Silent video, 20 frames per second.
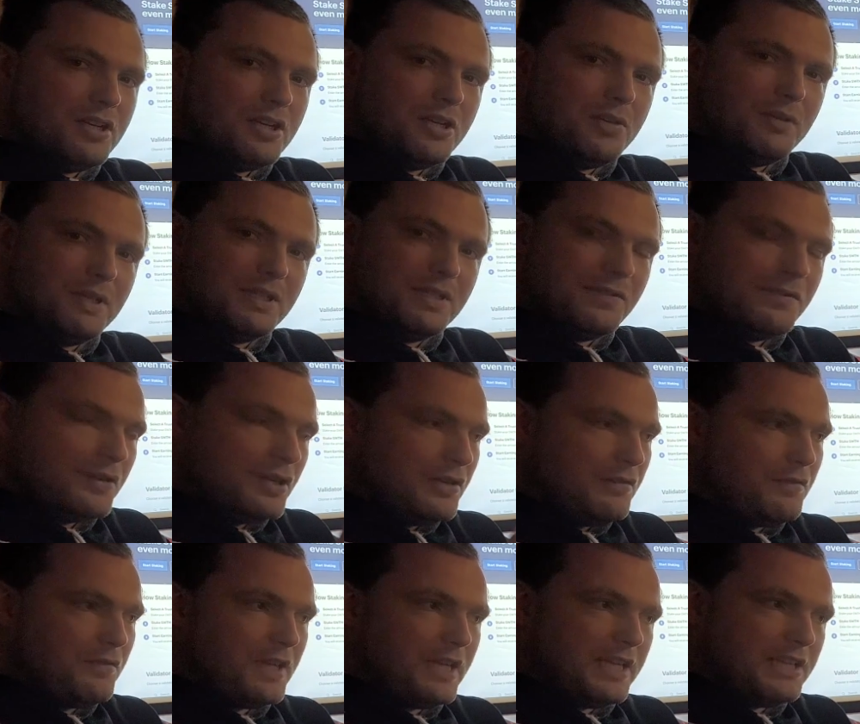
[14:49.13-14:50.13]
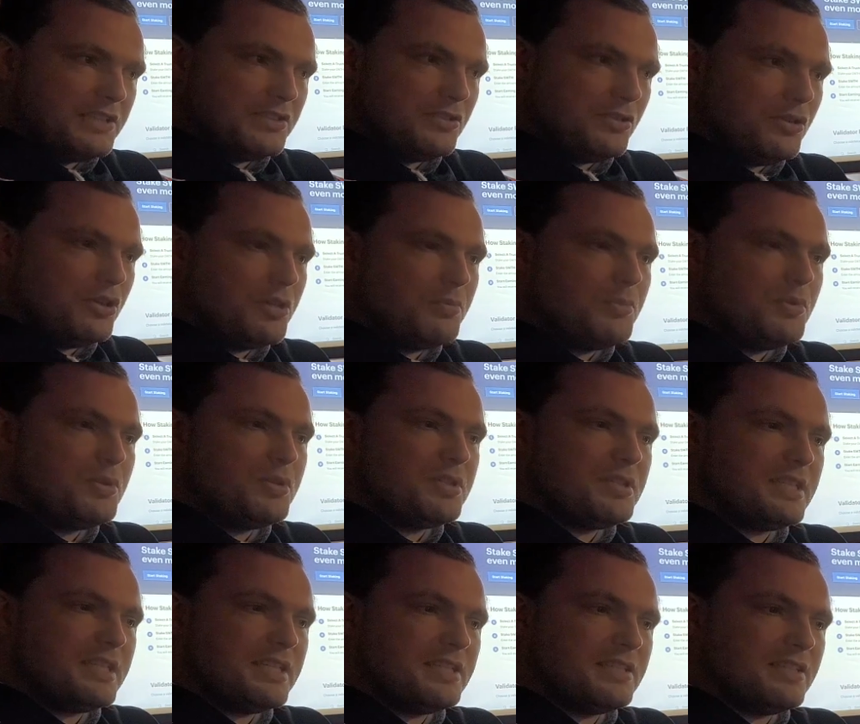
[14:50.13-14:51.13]
Do you want a fully fledged order book
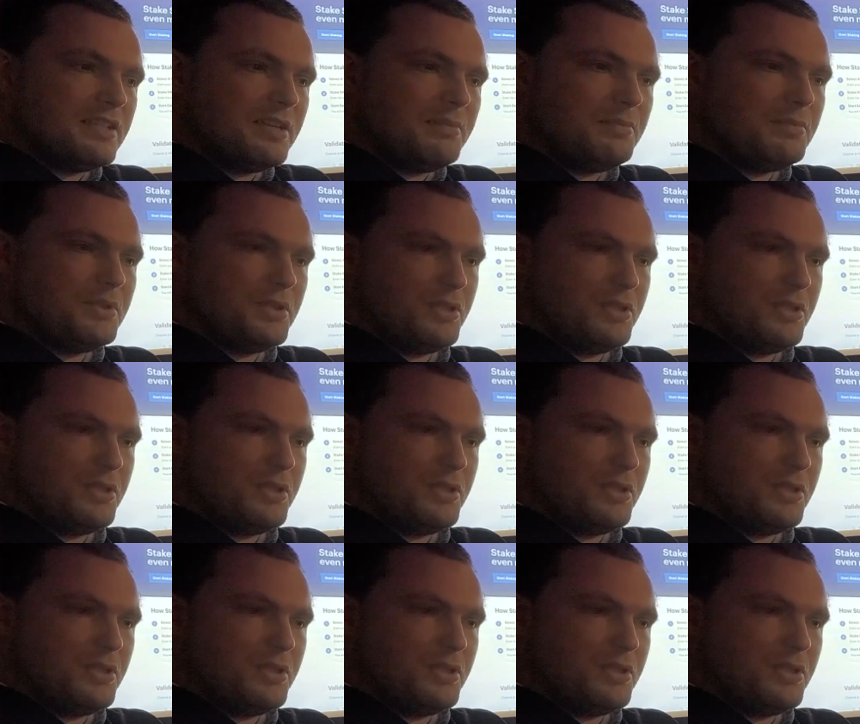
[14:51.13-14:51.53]
system?